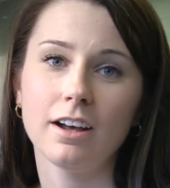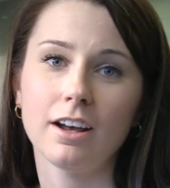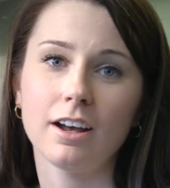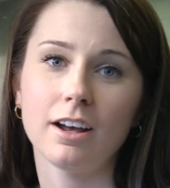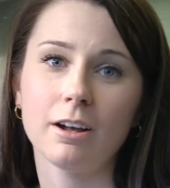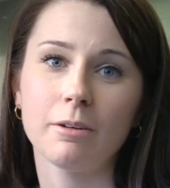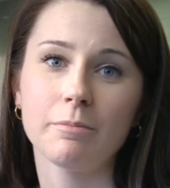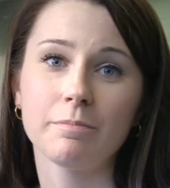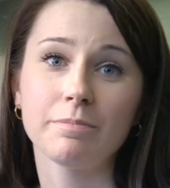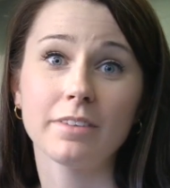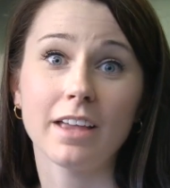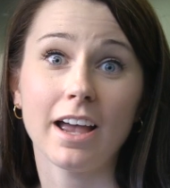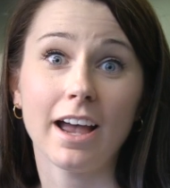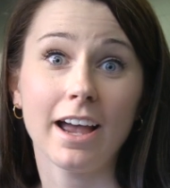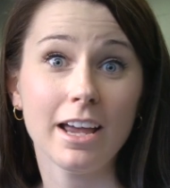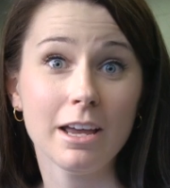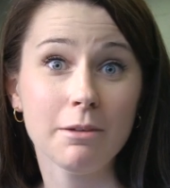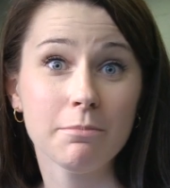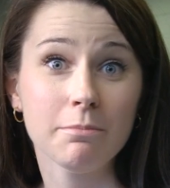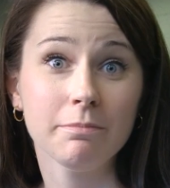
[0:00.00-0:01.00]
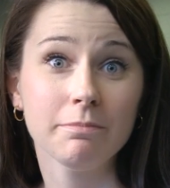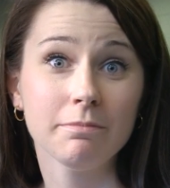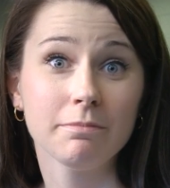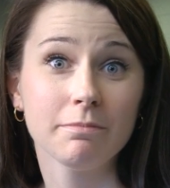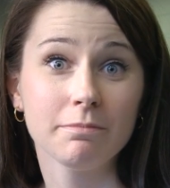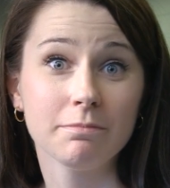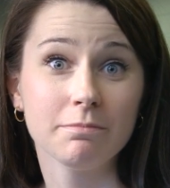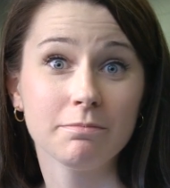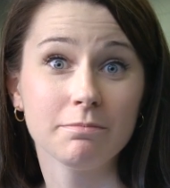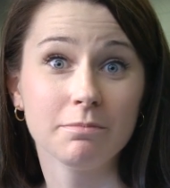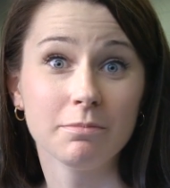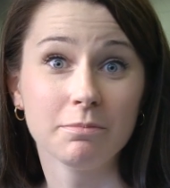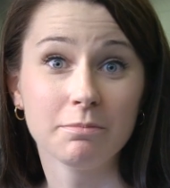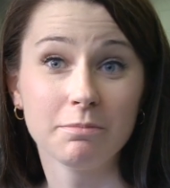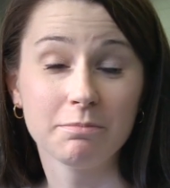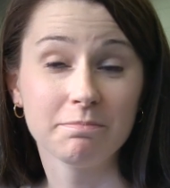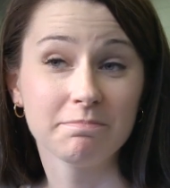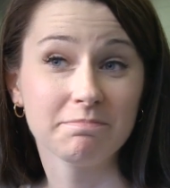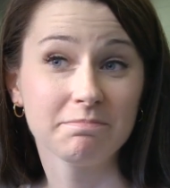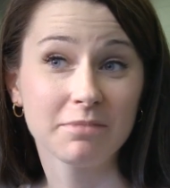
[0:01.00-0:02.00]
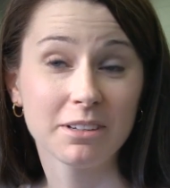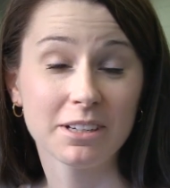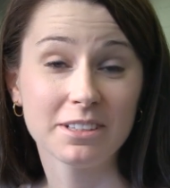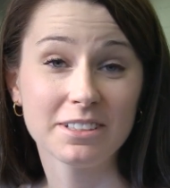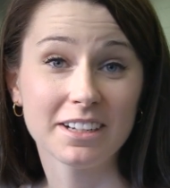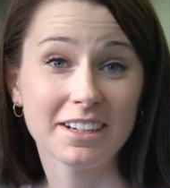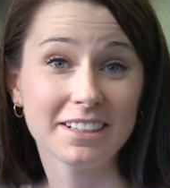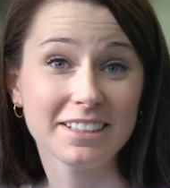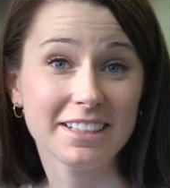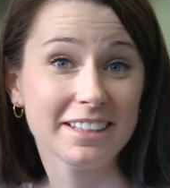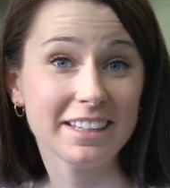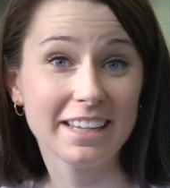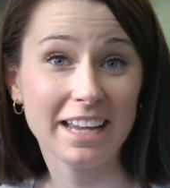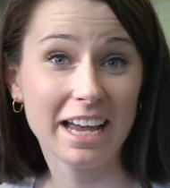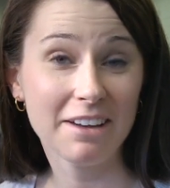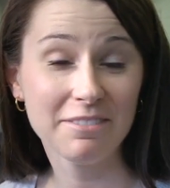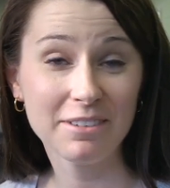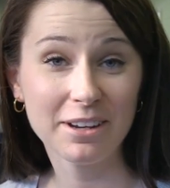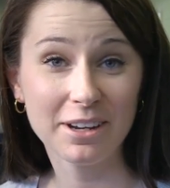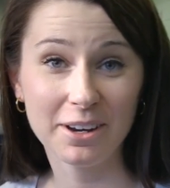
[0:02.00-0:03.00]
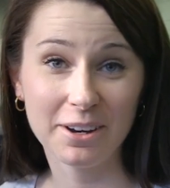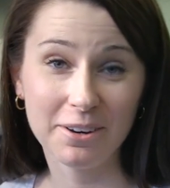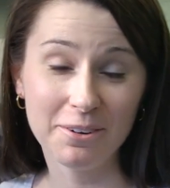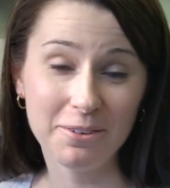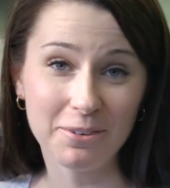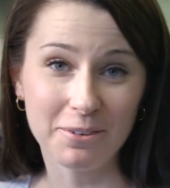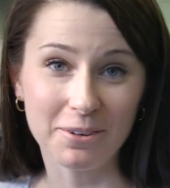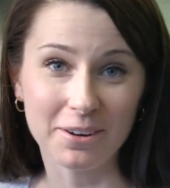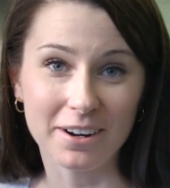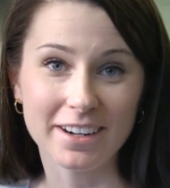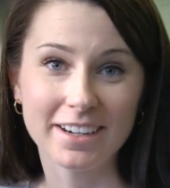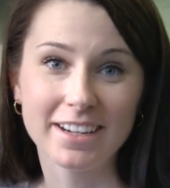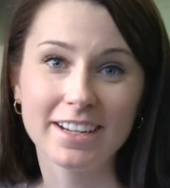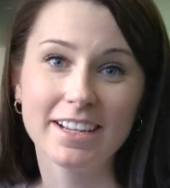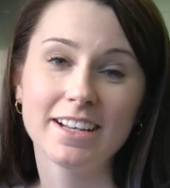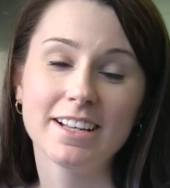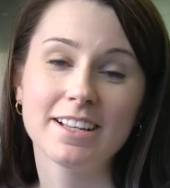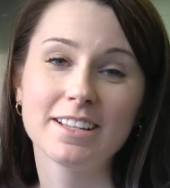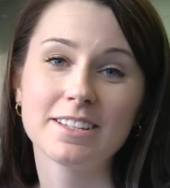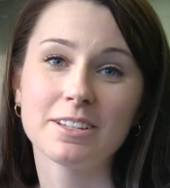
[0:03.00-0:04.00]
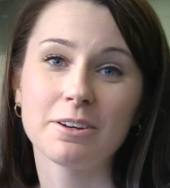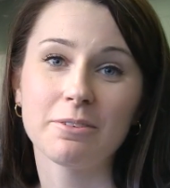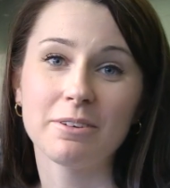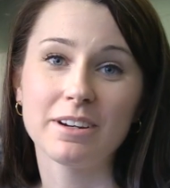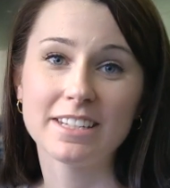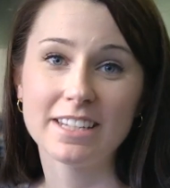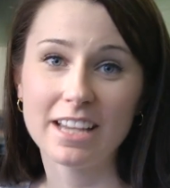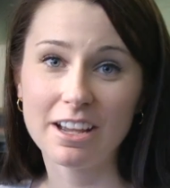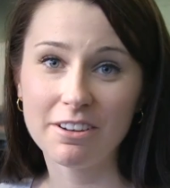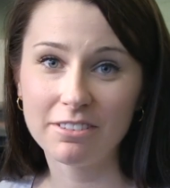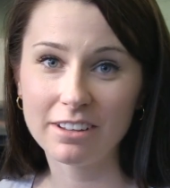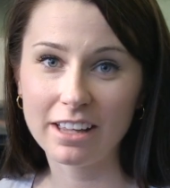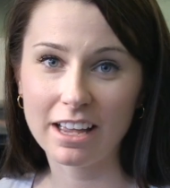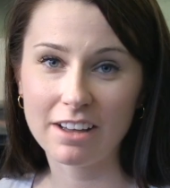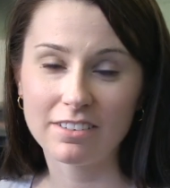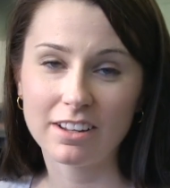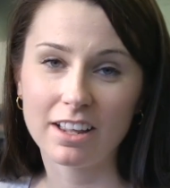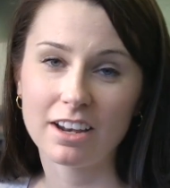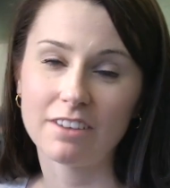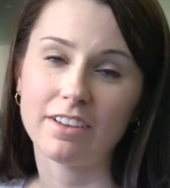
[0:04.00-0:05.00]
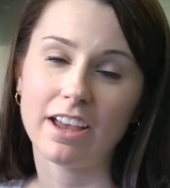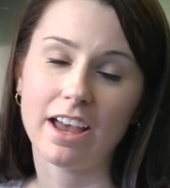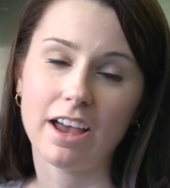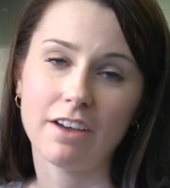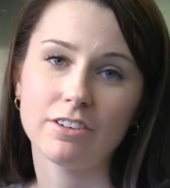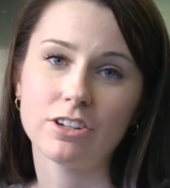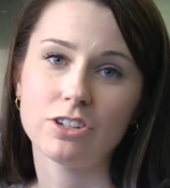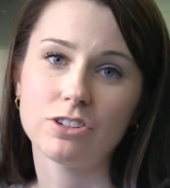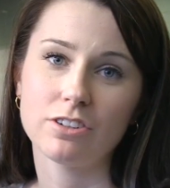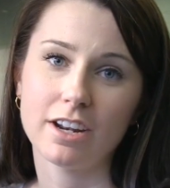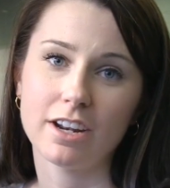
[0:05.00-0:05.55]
I am conducting the AVID cohort, so we definitely have a lot of AVID